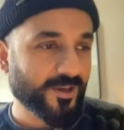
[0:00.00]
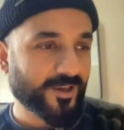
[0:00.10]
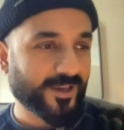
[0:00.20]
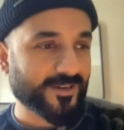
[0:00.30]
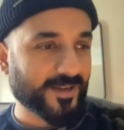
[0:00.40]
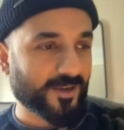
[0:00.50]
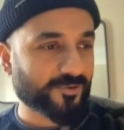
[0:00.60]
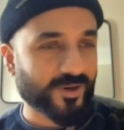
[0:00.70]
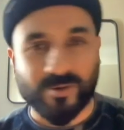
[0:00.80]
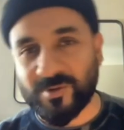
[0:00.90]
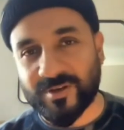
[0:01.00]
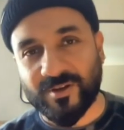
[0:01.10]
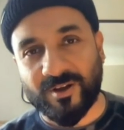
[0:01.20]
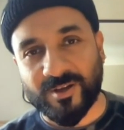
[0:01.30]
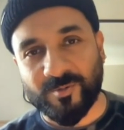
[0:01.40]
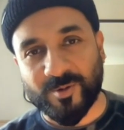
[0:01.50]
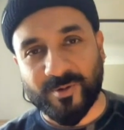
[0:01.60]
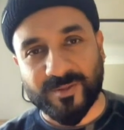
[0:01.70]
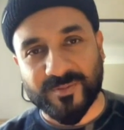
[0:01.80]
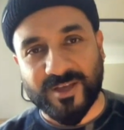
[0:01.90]
and now trying to work in Hollywood
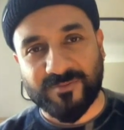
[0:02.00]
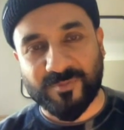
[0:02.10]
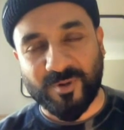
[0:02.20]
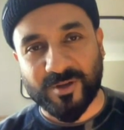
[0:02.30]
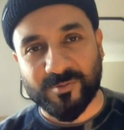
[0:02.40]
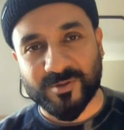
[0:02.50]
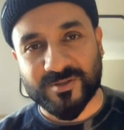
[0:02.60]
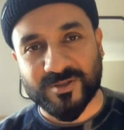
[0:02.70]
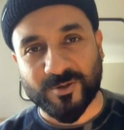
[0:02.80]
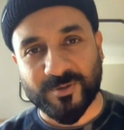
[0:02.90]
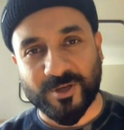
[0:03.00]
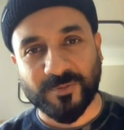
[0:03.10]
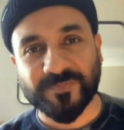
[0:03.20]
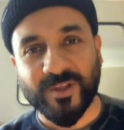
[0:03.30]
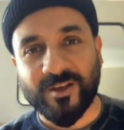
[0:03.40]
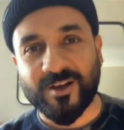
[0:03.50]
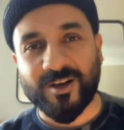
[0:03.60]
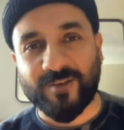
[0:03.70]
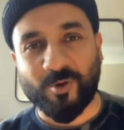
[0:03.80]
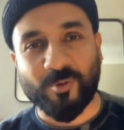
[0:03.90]
where I'm the guy from Bollywood. So, you know,
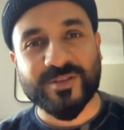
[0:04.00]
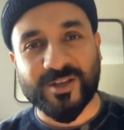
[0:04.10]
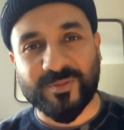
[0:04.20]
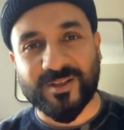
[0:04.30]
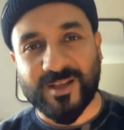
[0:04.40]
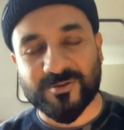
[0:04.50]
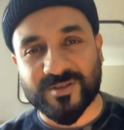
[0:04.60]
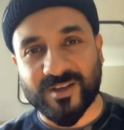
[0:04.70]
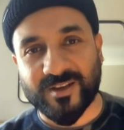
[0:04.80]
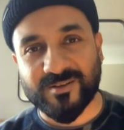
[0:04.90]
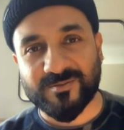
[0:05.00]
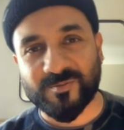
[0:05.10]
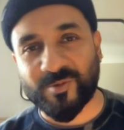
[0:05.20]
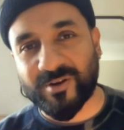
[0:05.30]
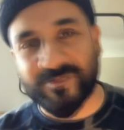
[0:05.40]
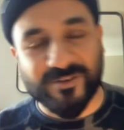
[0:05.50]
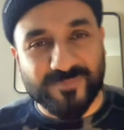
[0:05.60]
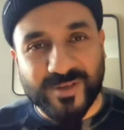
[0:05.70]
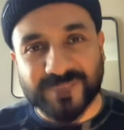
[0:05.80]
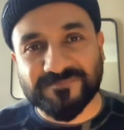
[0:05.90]
uh, I've always kind of been an outsider wherever I've
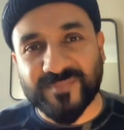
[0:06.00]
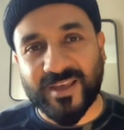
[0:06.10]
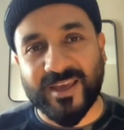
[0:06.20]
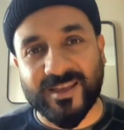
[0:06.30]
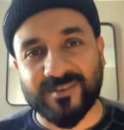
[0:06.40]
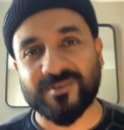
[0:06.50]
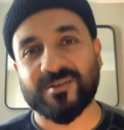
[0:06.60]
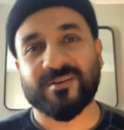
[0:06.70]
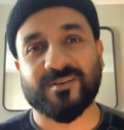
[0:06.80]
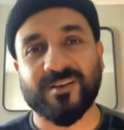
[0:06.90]
been. Well, and, hey, uh, you are